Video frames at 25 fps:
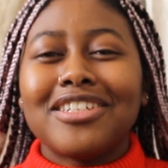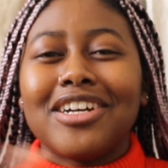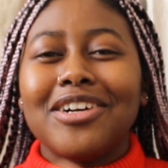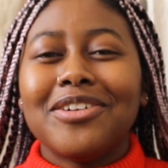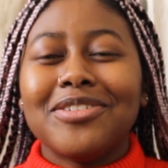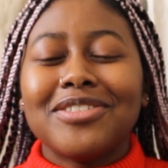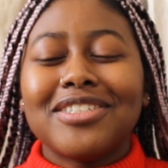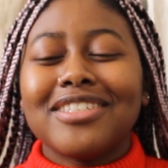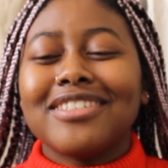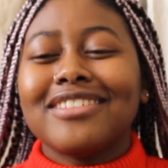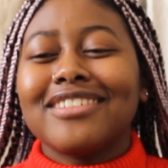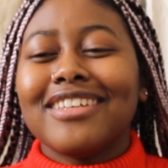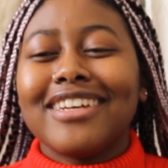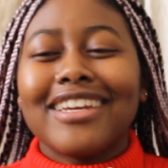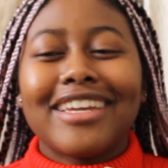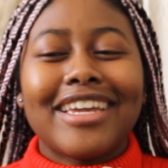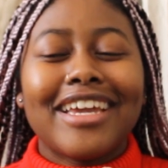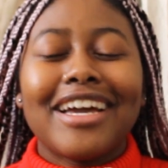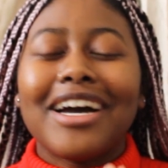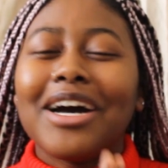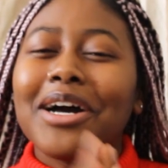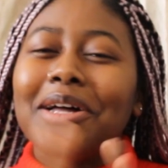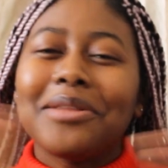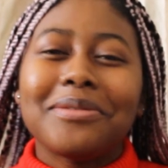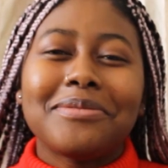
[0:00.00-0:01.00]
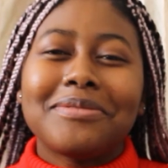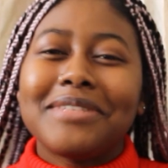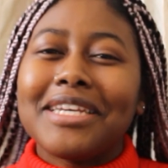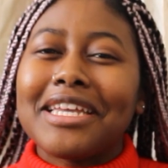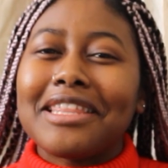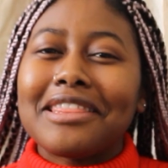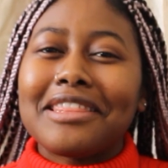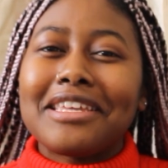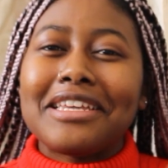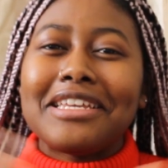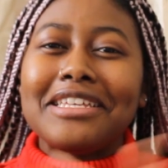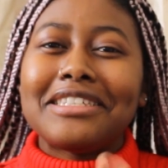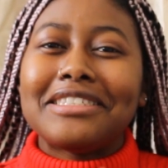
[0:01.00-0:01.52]
I was just like, yeah, take
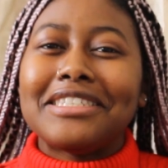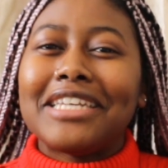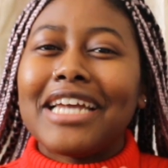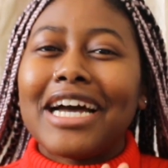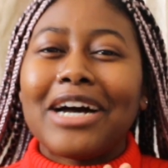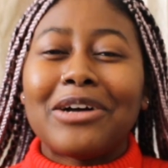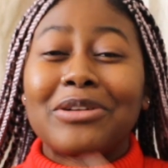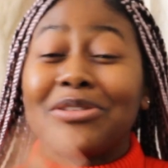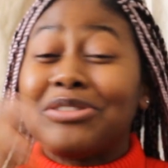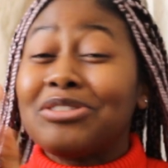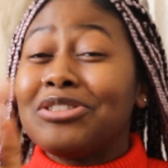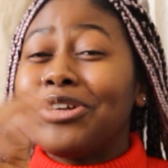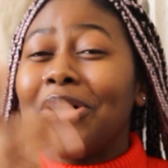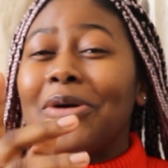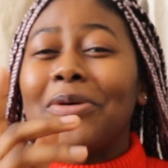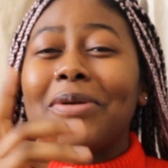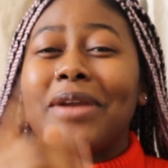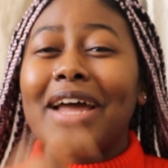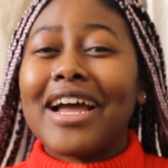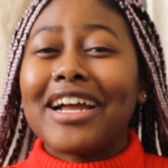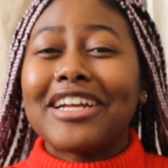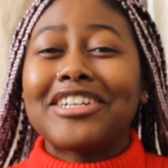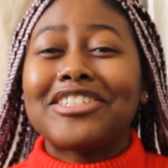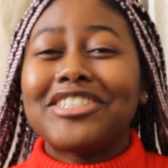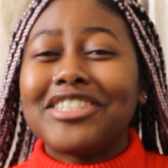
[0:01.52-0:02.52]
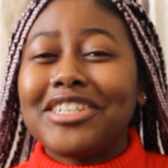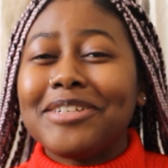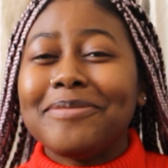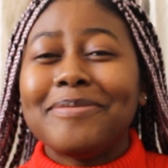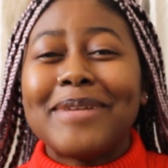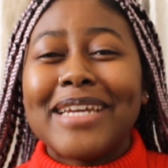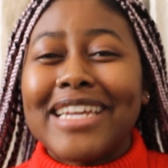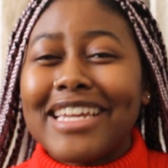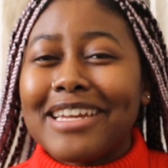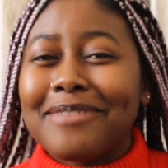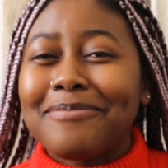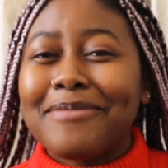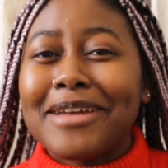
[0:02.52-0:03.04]
the easy out. Don't actually
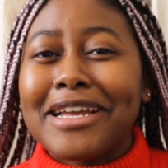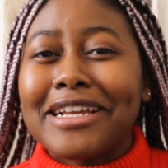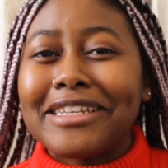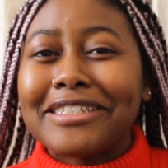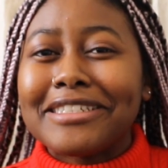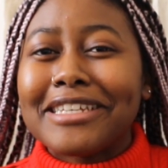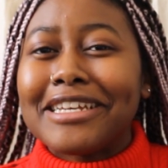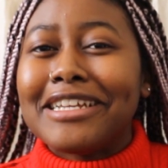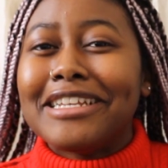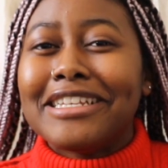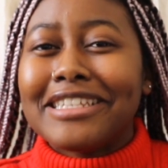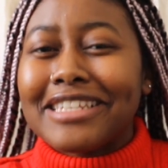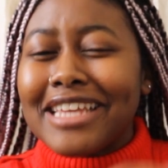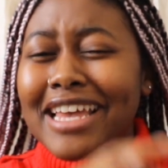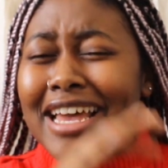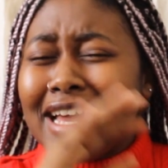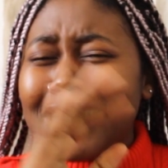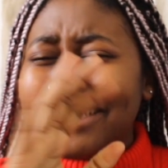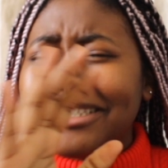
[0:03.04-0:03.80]
make it make sense.